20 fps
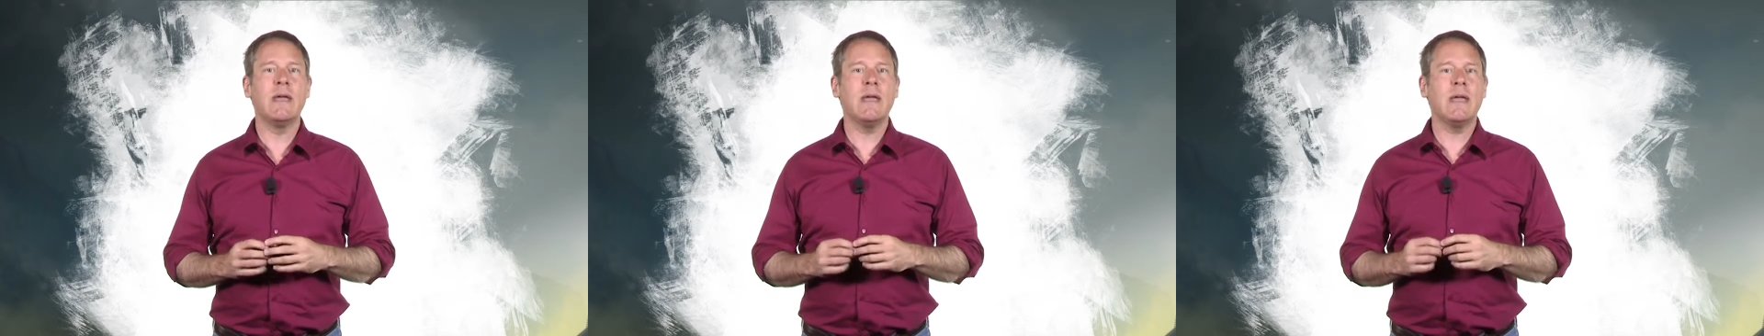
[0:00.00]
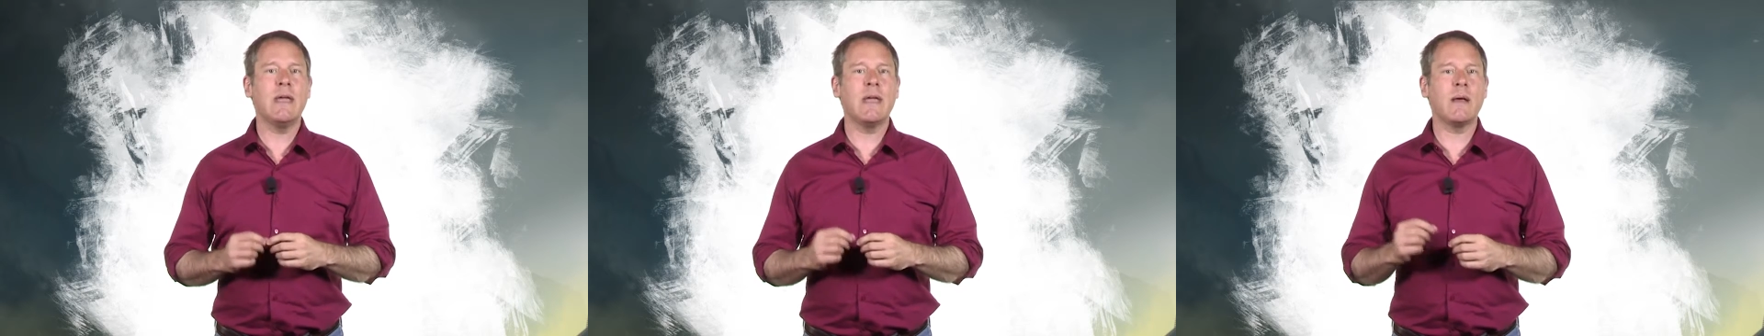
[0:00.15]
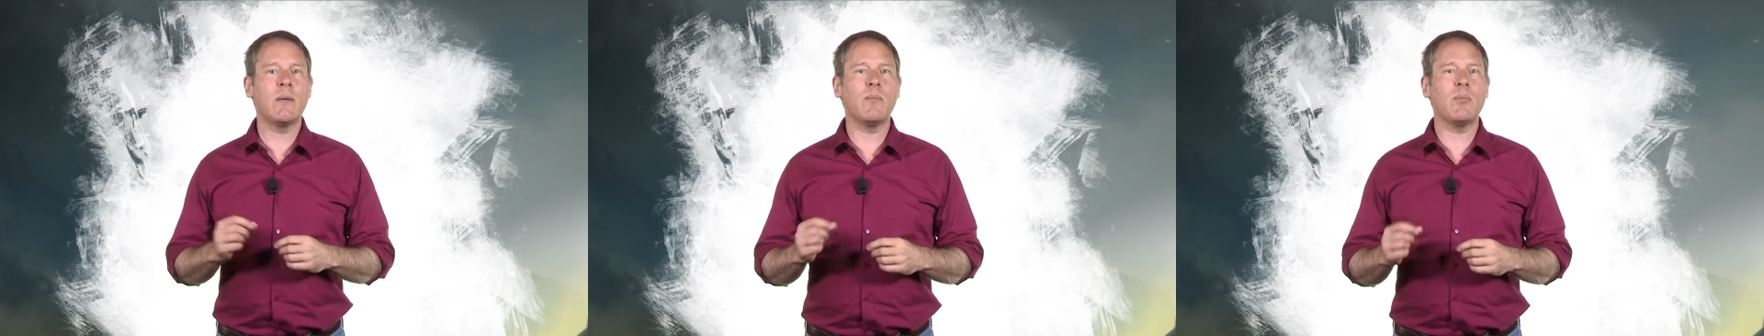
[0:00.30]

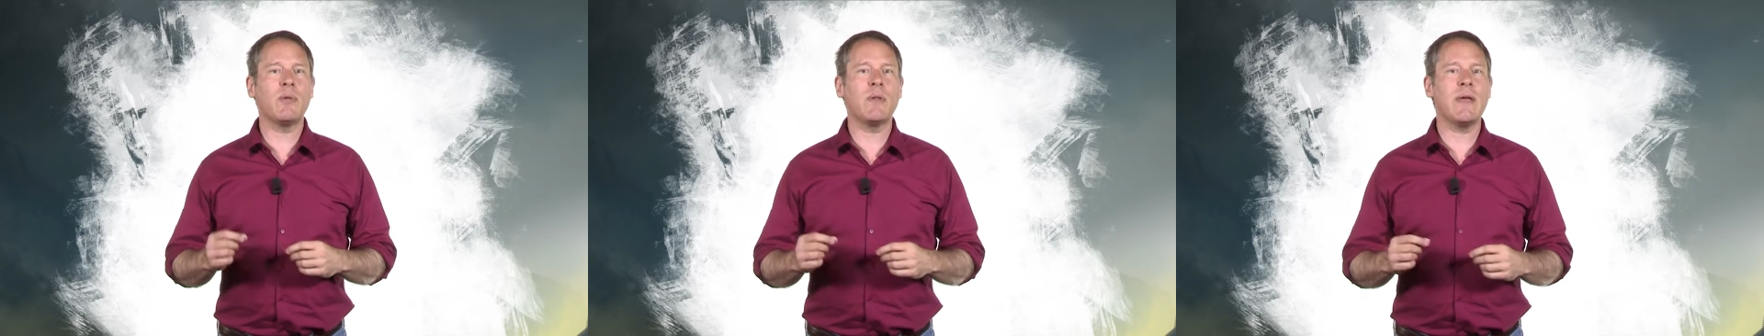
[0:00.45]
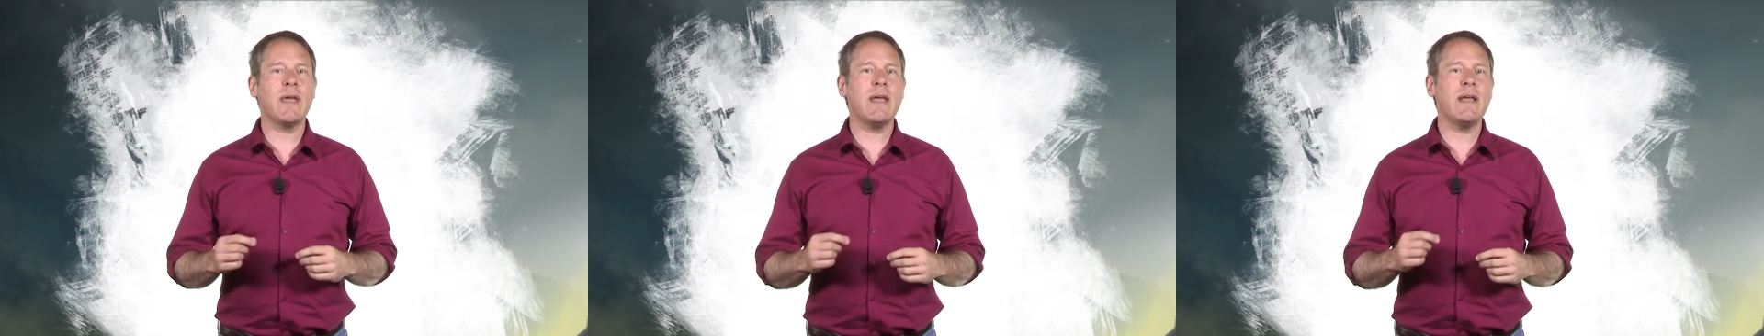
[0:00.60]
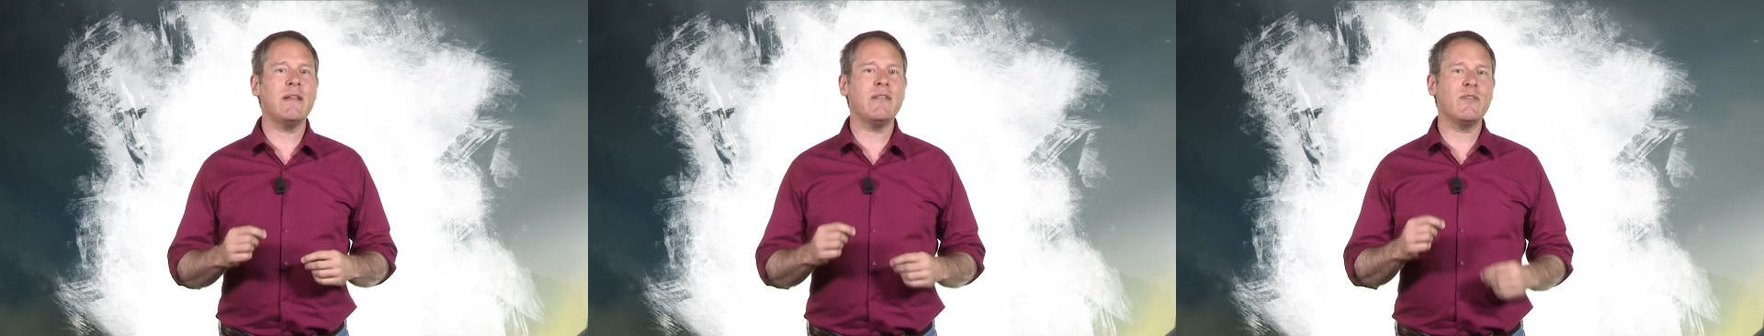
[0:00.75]
he
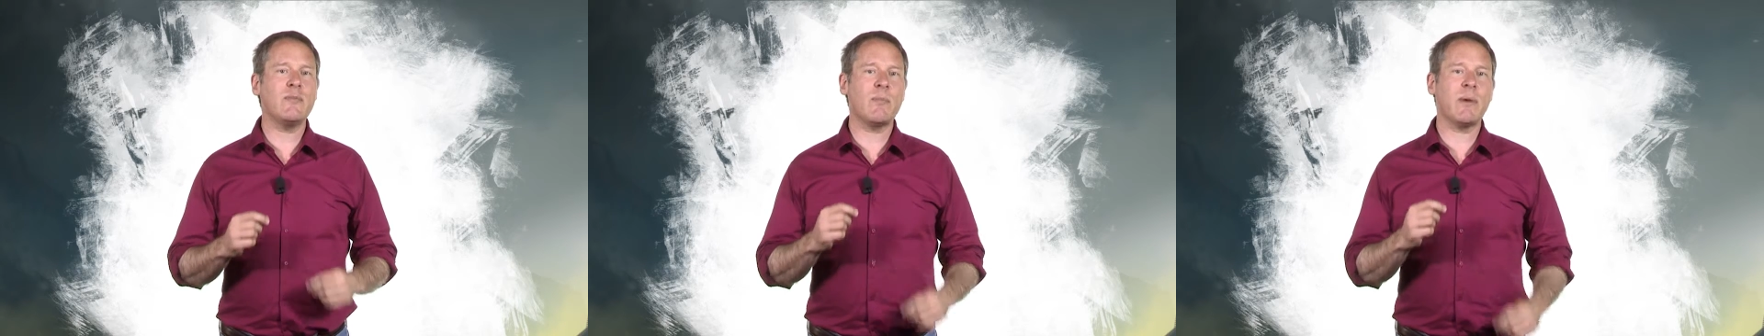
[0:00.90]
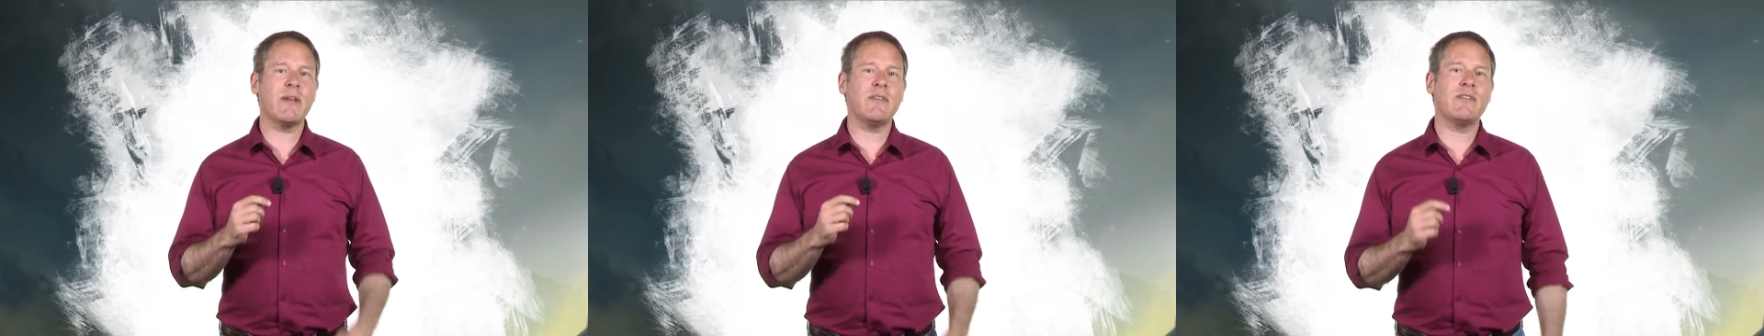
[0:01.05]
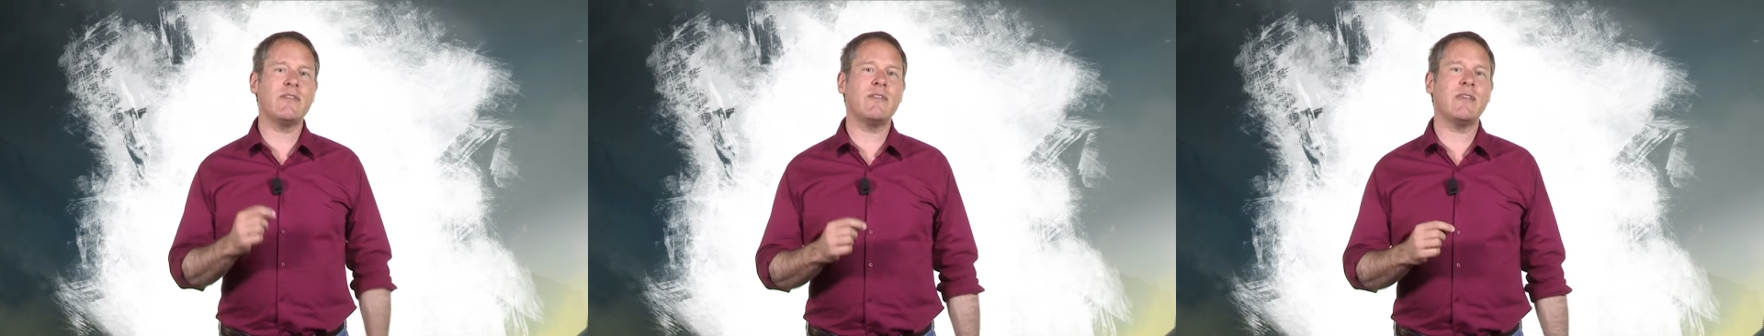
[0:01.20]
complains
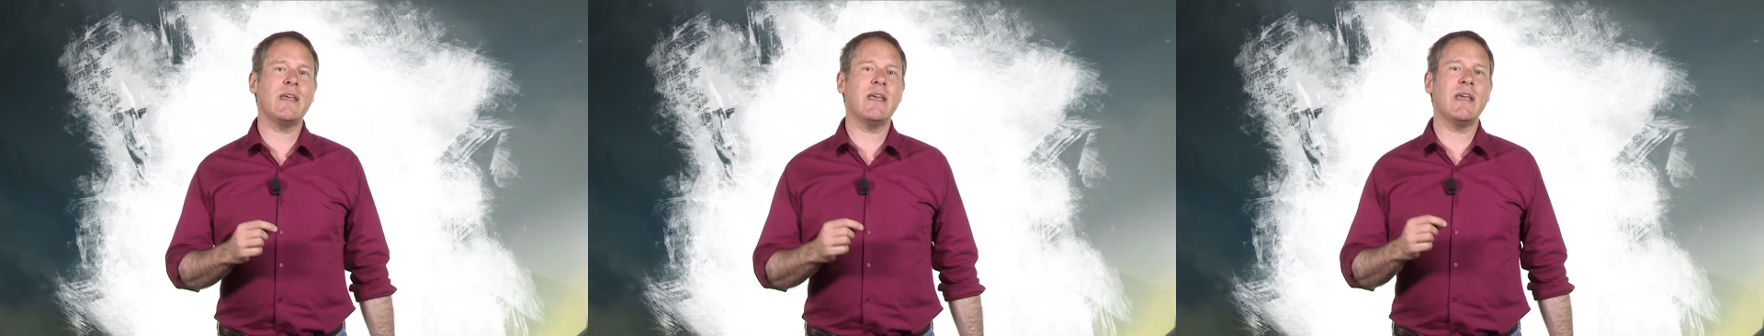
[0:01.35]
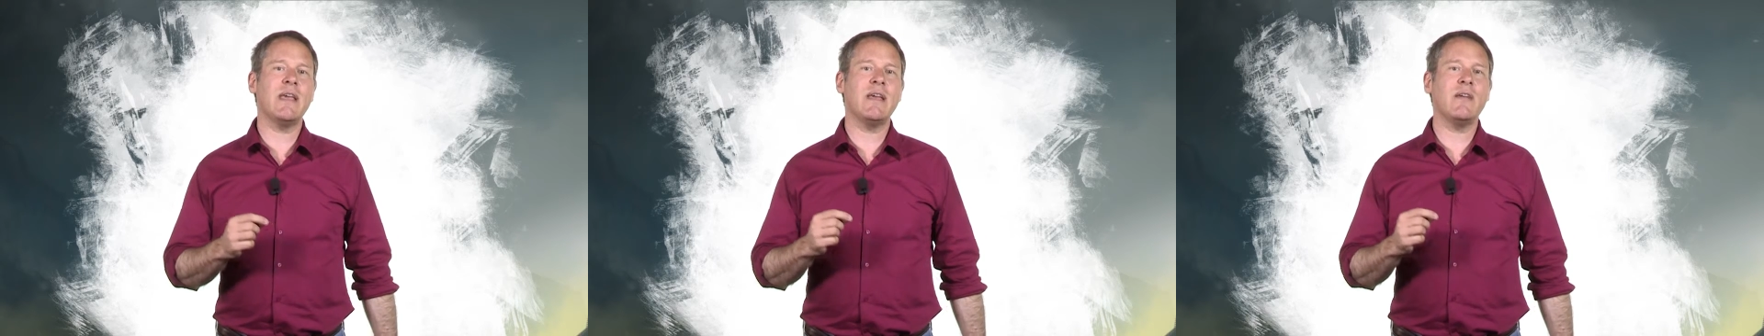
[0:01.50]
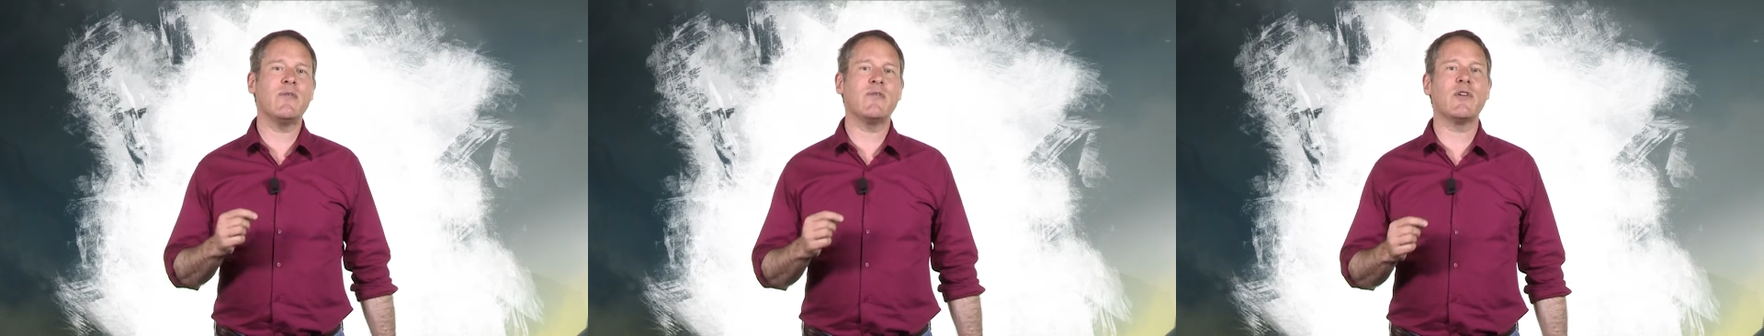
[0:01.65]
by
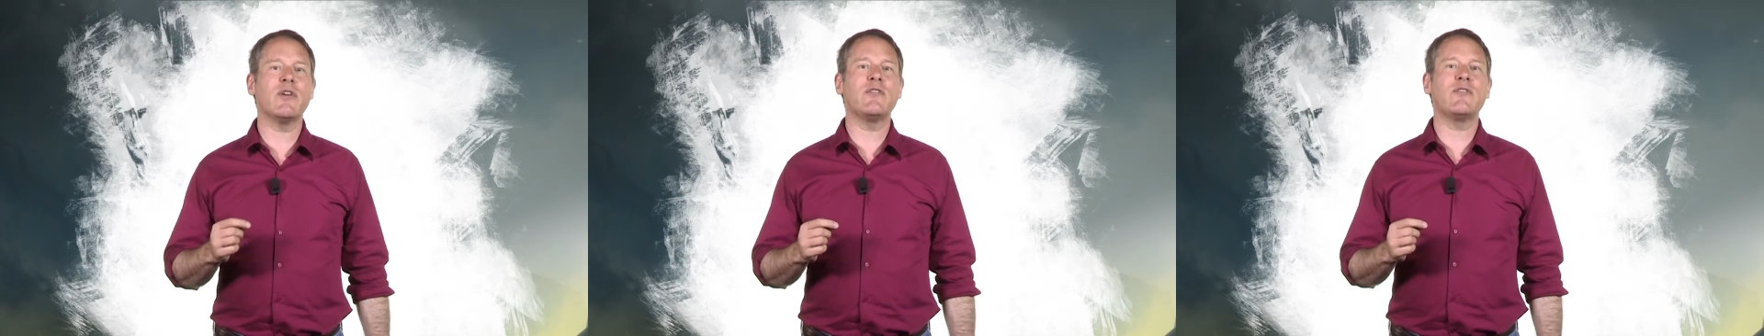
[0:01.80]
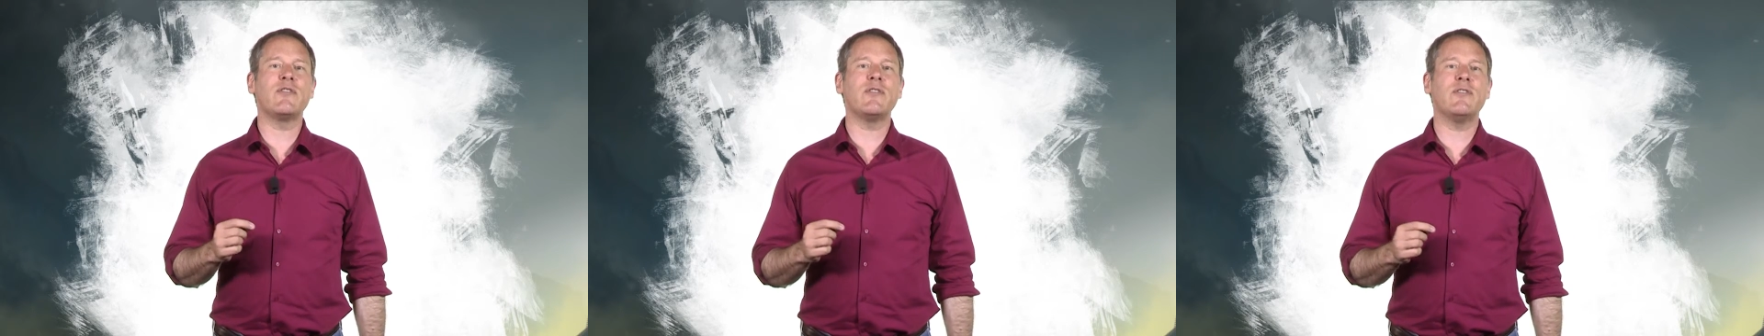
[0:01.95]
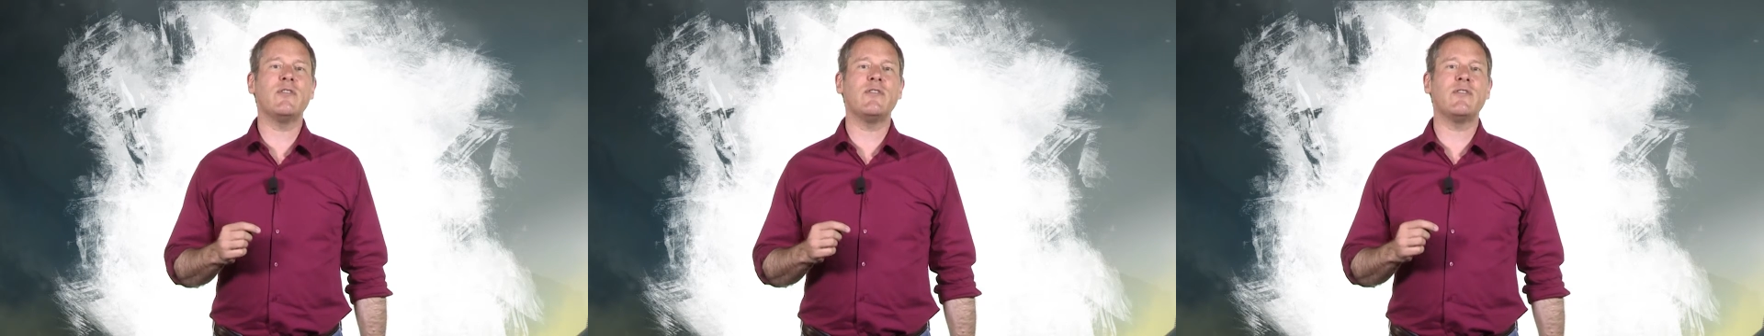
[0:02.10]
singing
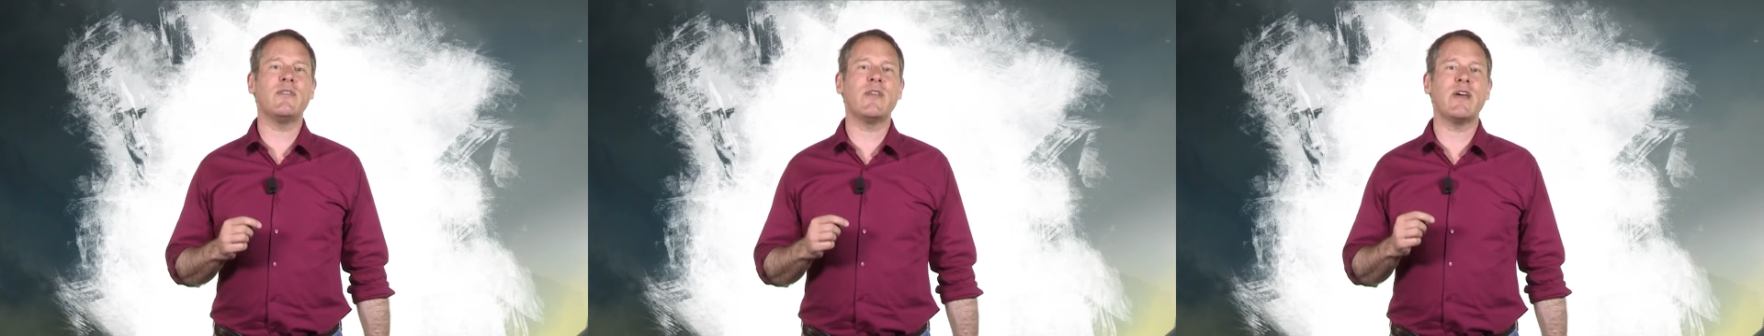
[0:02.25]
verses